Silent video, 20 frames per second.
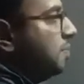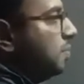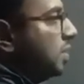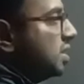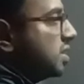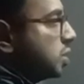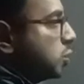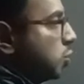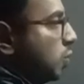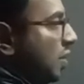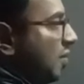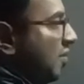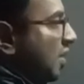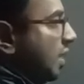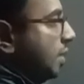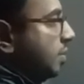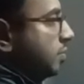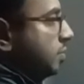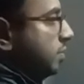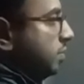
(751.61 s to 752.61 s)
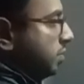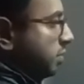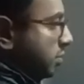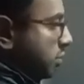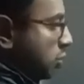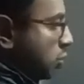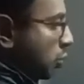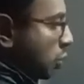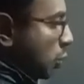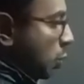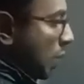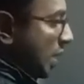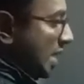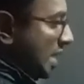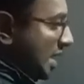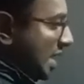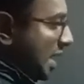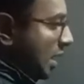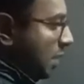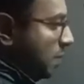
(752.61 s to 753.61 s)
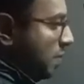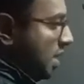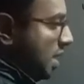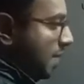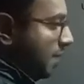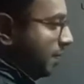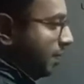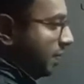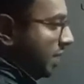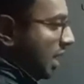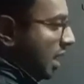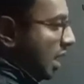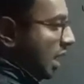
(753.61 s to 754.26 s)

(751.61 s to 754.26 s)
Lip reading: plus 7, so 28b,